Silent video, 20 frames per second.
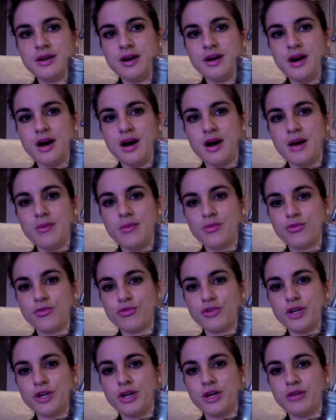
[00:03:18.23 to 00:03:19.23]

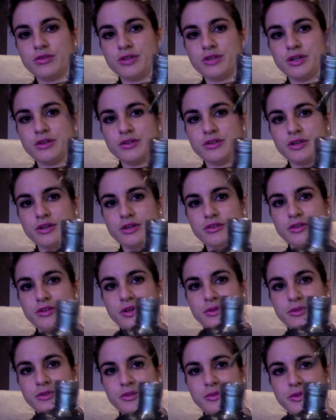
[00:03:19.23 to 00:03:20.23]
Real
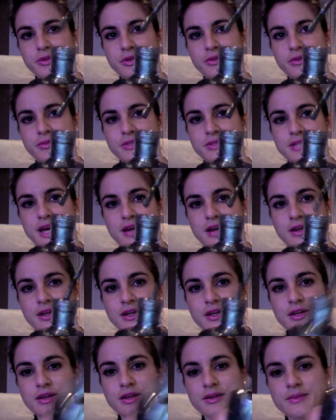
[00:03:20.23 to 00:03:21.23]

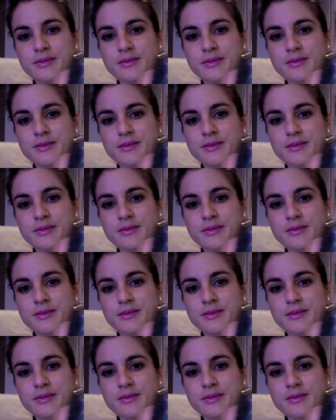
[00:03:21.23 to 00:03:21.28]
metallic.